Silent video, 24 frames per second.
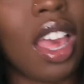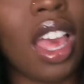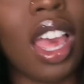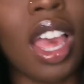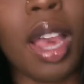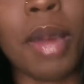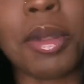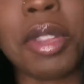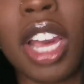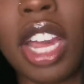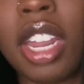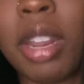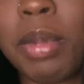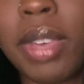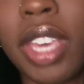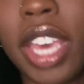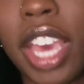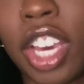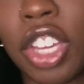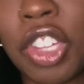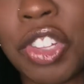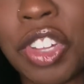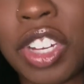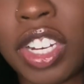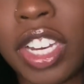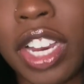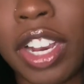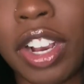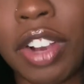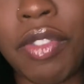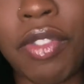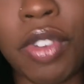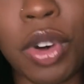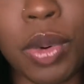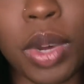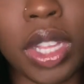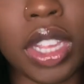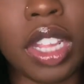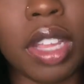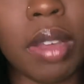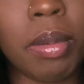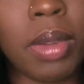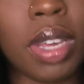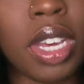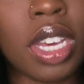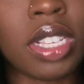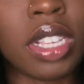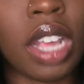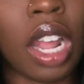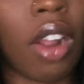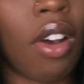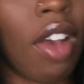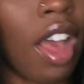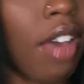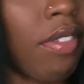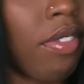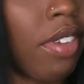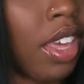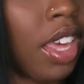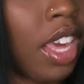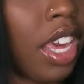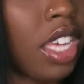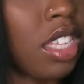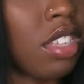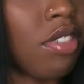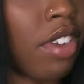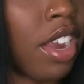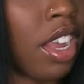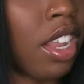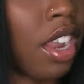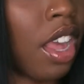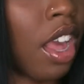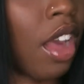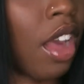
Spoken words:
I'm trying to be extra careful with it because I don't have a case right now,